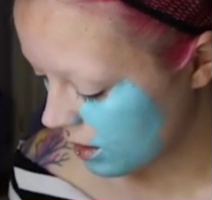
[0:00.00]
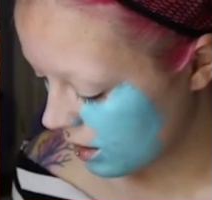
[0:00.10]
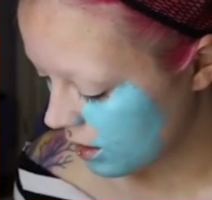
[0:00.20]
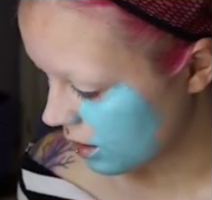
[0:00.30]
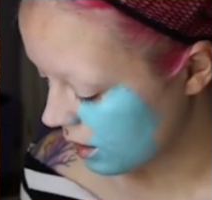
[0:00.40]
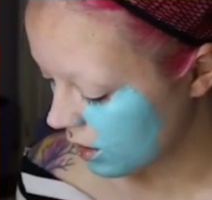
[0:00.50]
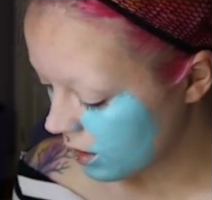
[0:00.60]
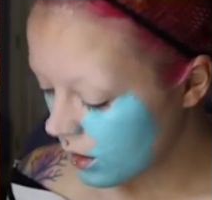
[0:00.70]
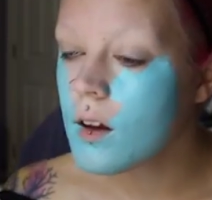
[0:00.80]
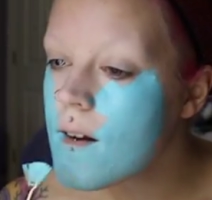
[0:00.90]
I'm not
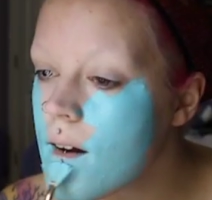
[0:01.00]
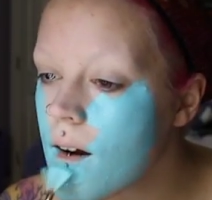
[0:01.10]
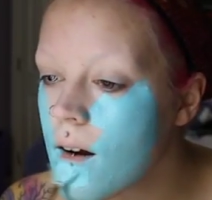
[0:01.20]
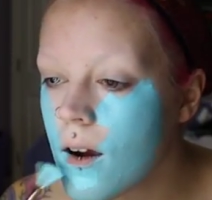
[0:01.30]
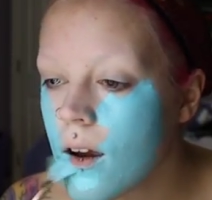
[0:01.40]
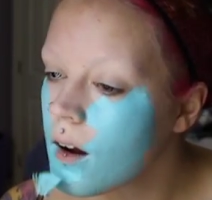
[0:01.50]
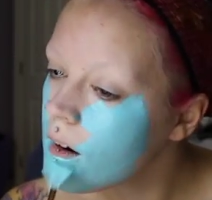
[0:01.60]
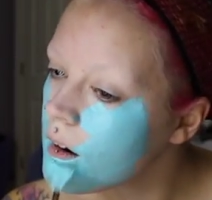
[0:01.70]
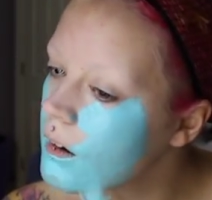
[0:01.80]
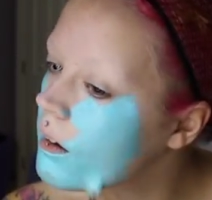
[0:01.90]
used to voice
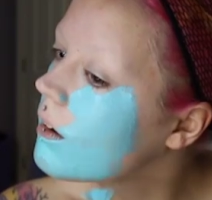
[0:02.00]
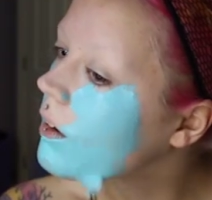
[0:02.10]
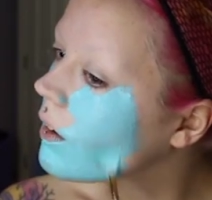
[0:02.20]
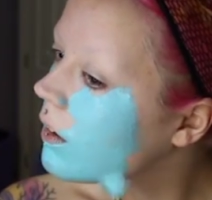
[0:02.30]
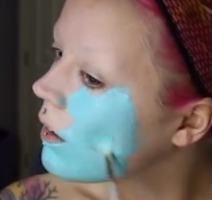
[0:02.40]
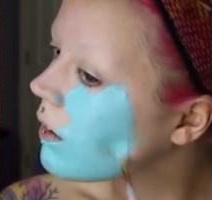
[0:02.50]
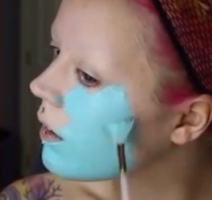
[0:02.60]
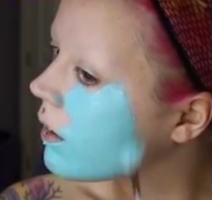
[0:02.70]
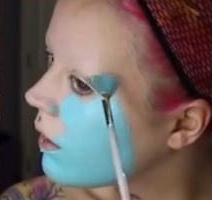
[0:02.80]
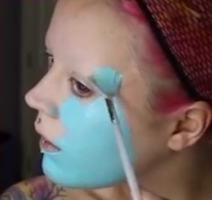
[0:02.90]
overing, so I'm very
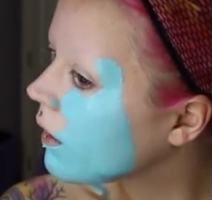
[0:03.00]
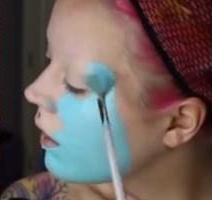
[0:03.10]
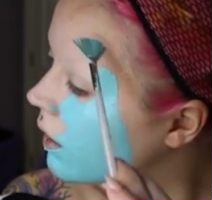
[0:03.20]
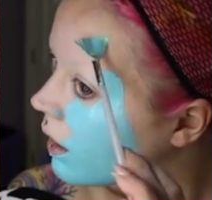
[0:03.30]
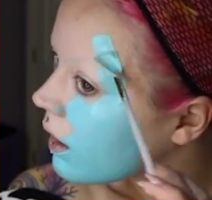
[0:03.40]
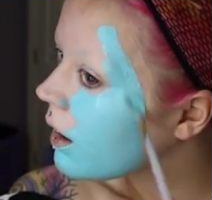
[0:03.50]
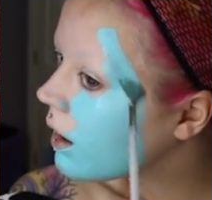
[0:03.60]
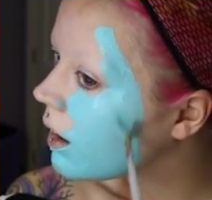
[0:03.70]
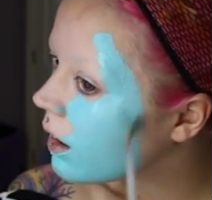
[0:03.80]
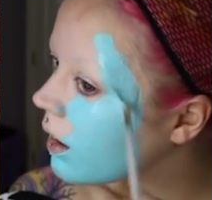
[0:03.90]
sorry, y'all. But
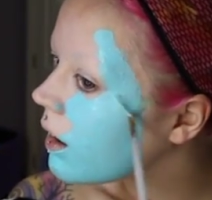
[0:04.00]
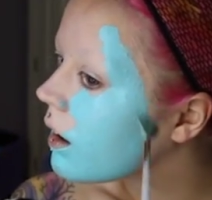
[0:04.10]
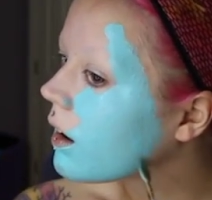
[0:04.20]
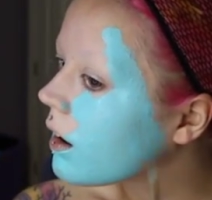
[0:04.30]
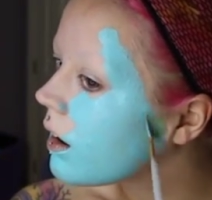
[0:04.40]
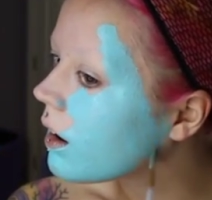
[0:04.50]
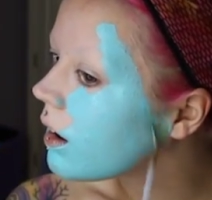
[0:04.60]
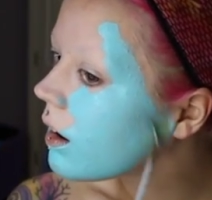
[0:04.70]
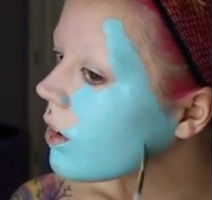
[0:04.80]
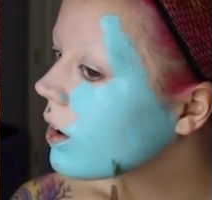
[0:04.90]
hey, we're in
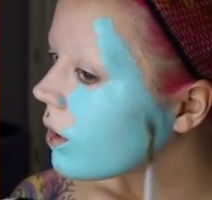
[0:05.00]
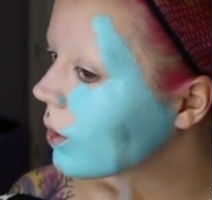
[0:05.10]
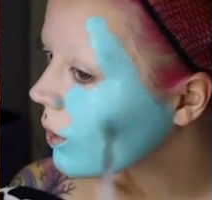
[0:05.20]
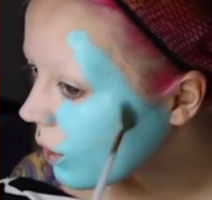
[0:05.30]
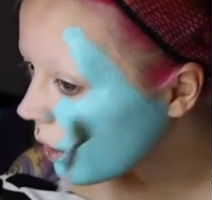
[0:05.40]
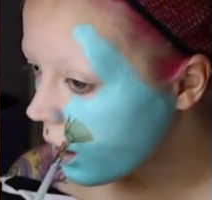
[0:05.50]
this together.